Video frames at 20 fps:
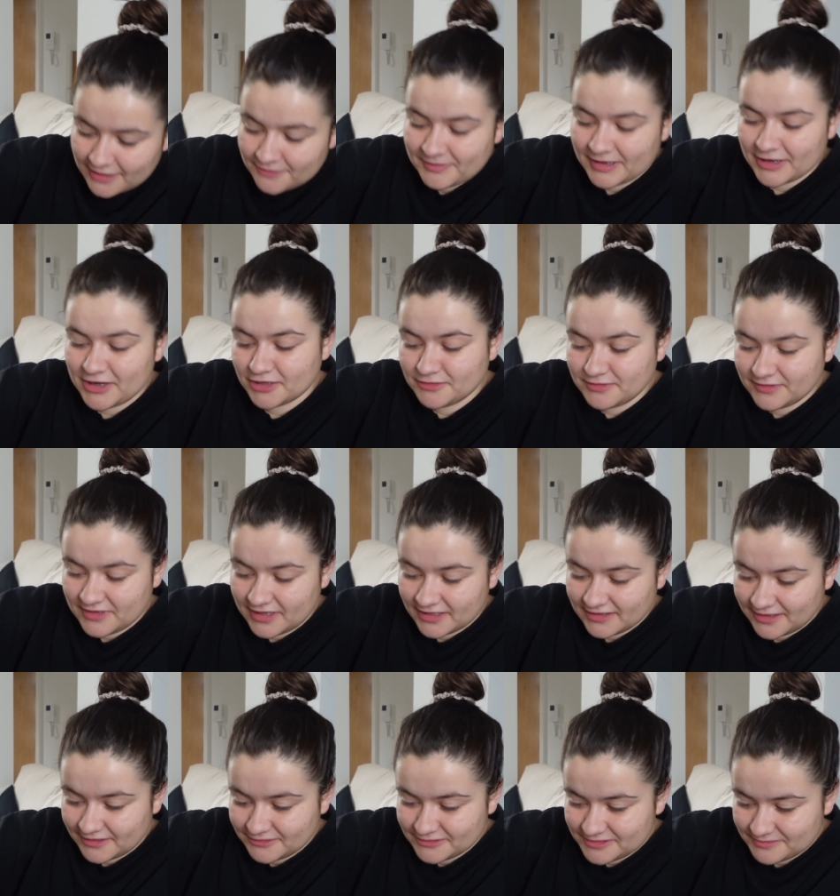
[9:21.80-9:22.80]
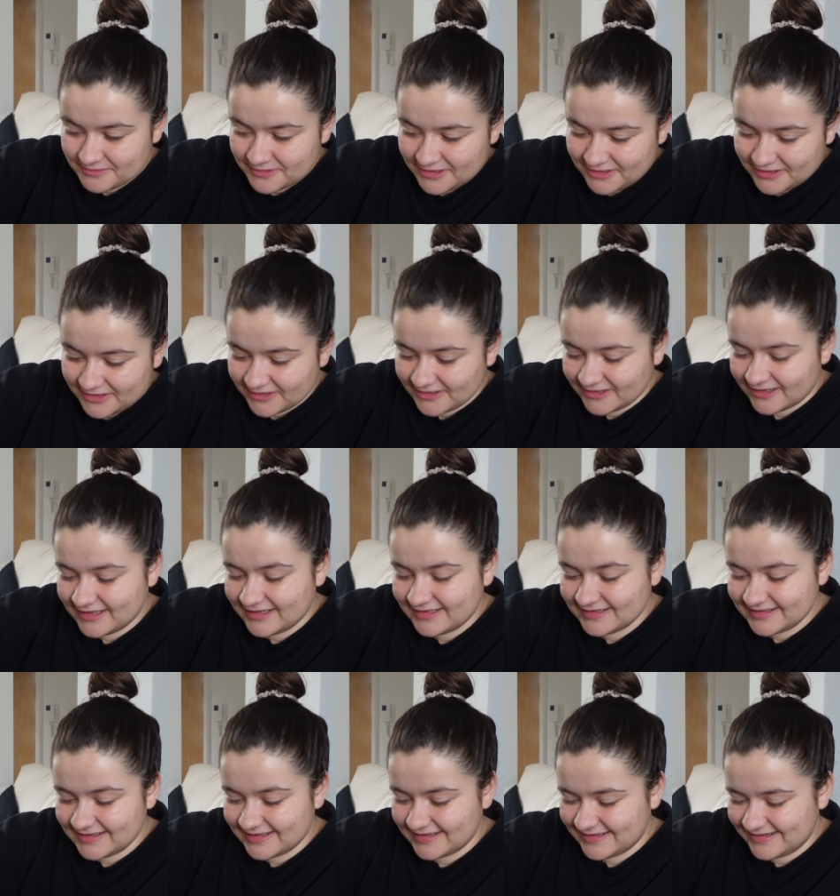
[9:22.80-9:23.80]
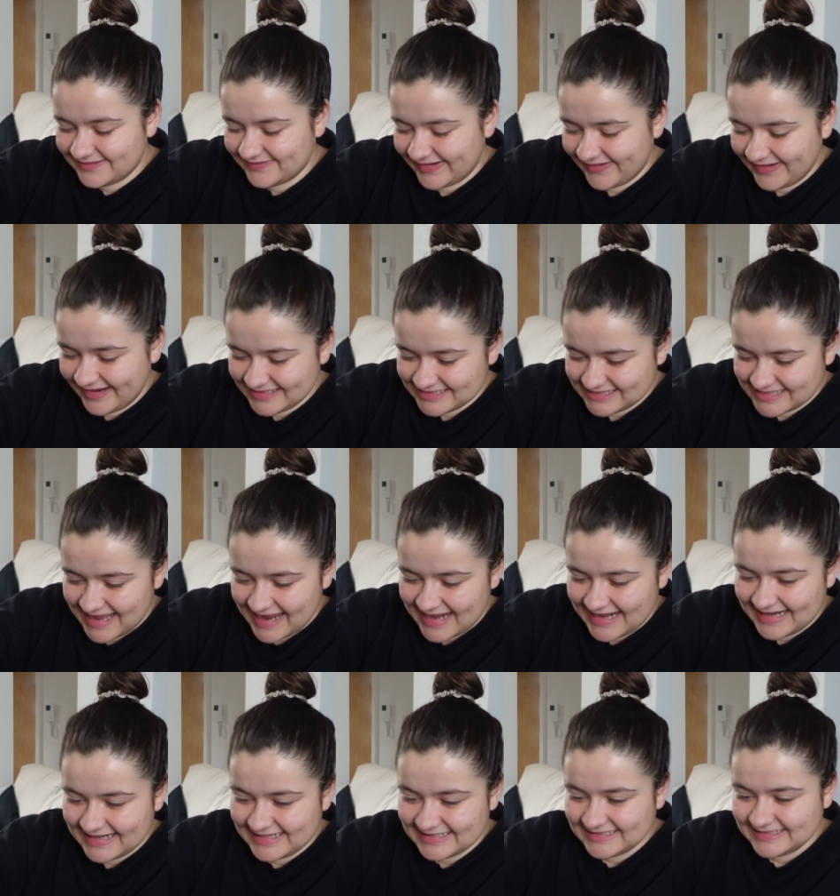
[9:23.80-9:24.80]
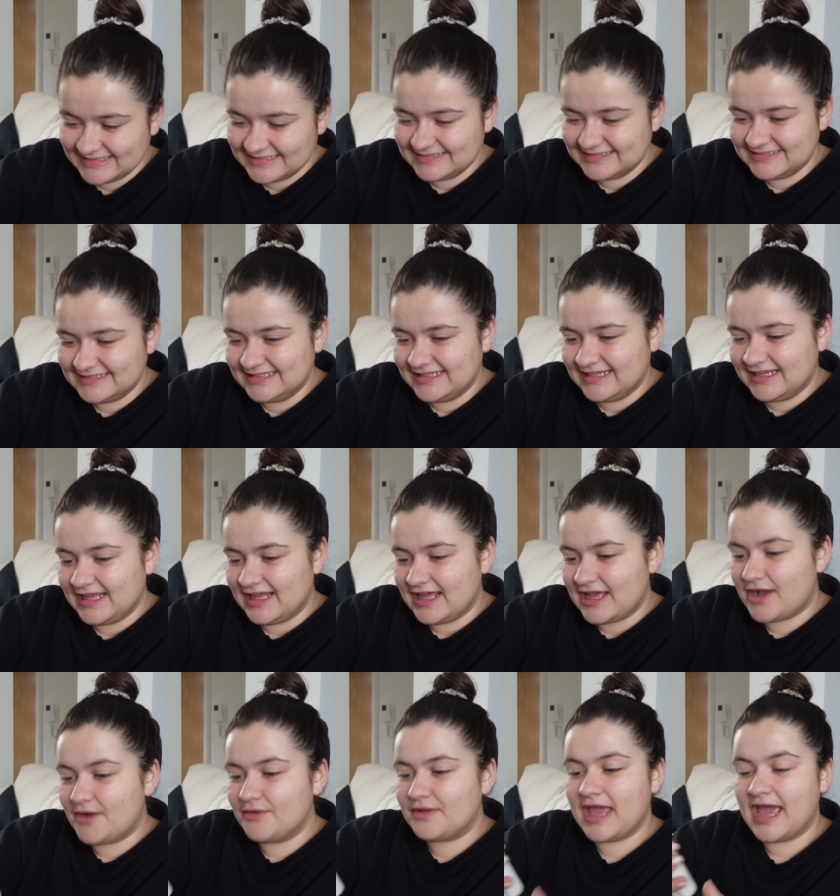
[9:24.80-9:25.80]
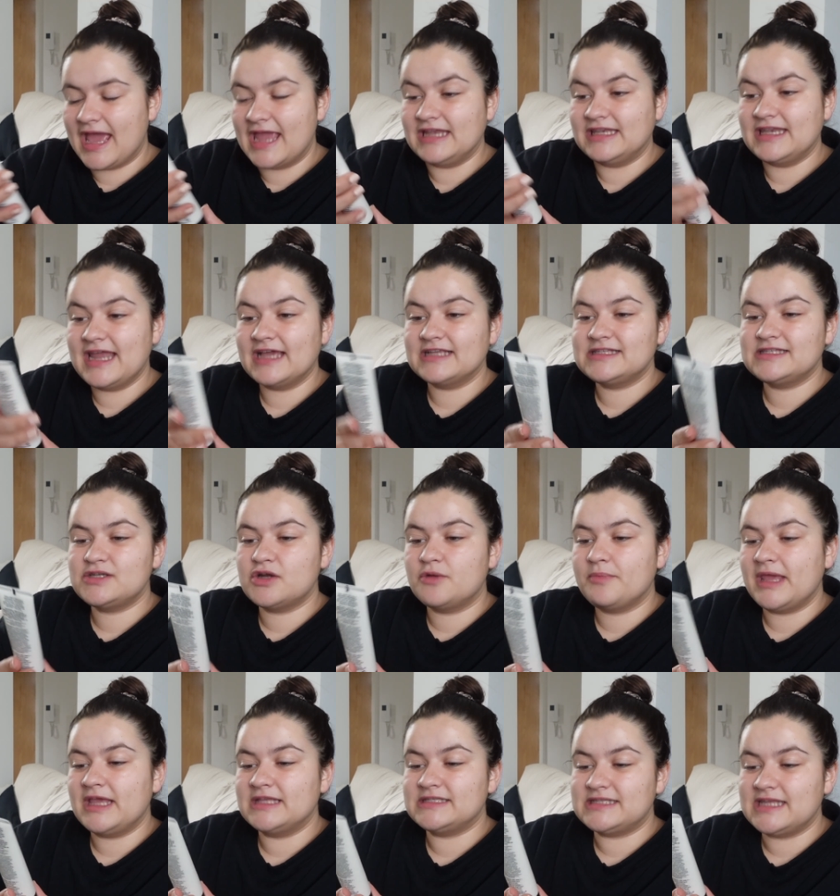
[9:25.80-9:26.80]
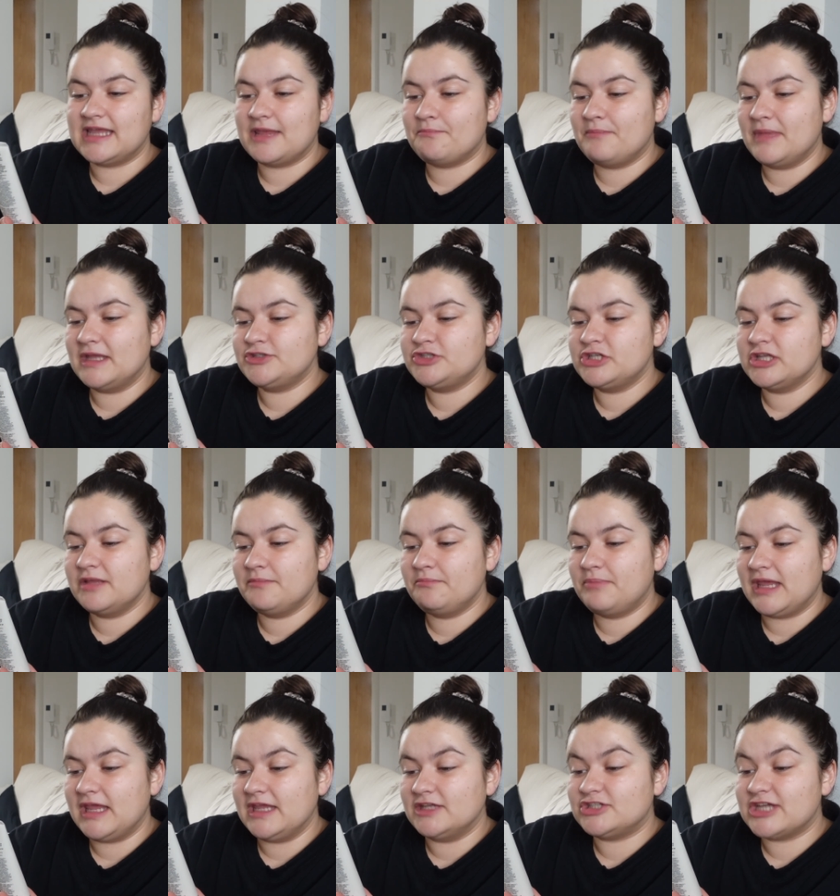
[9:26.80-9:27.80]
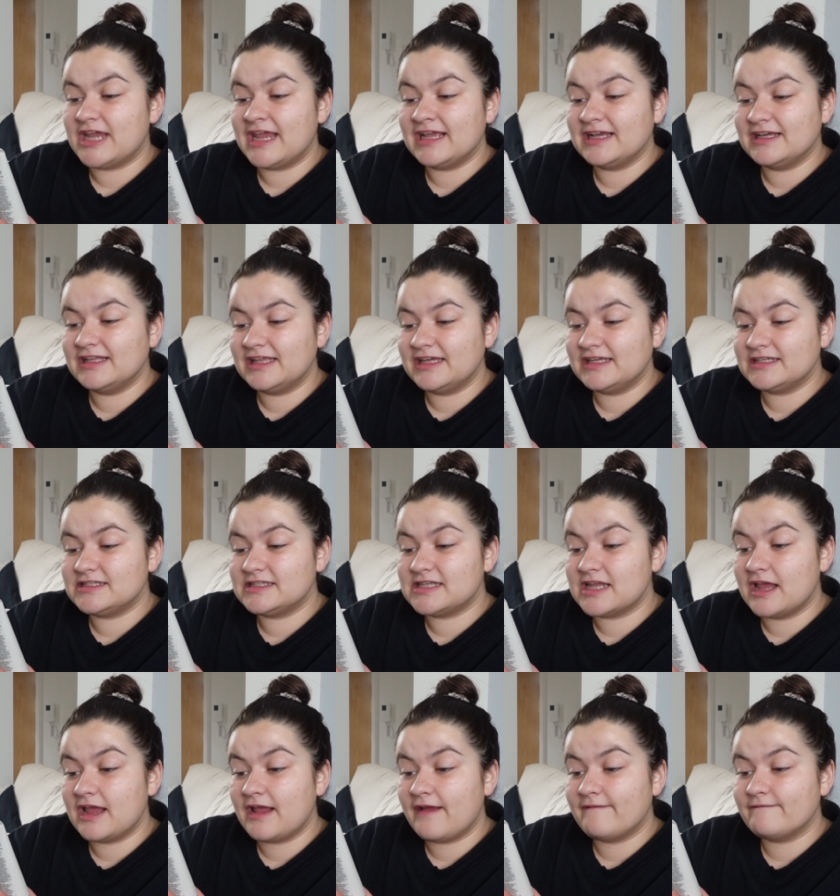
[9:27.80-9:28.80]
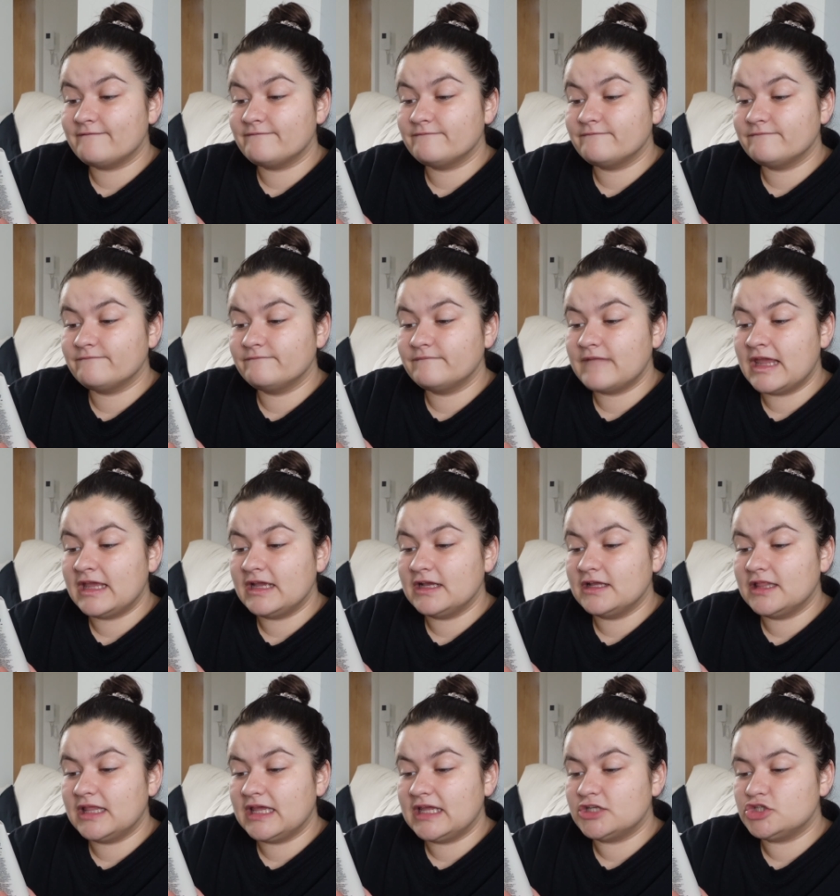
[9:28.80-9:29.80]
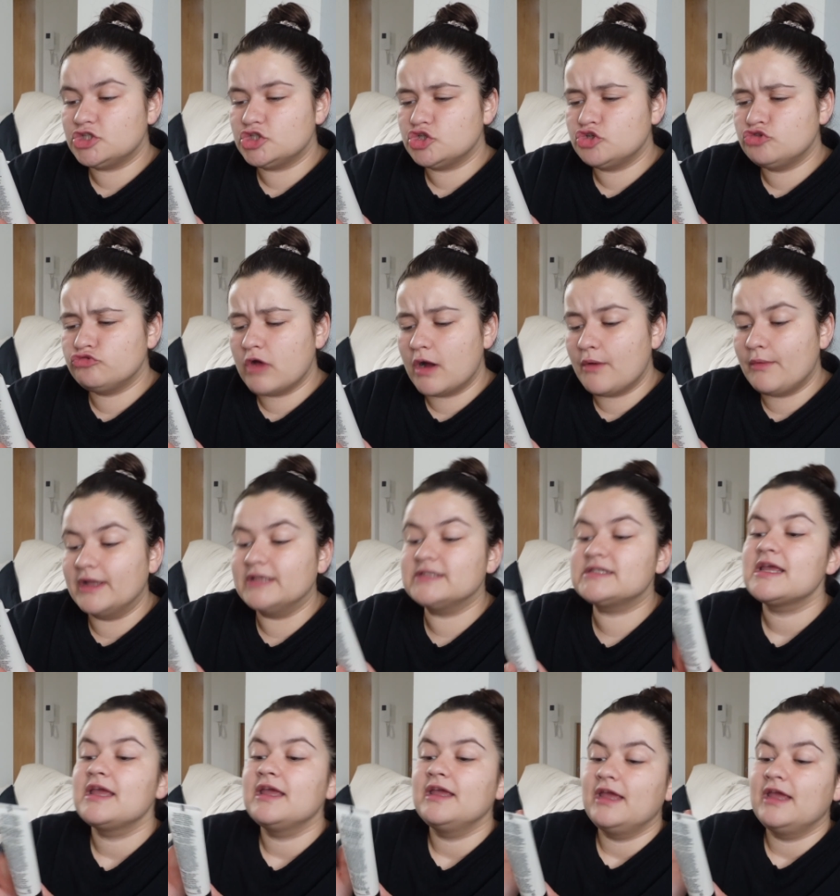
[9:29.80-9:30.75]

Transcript: oh my God, we've got loads more. Oh, I'm excited. Okay, next up is the Mitchell and Peach English English Growers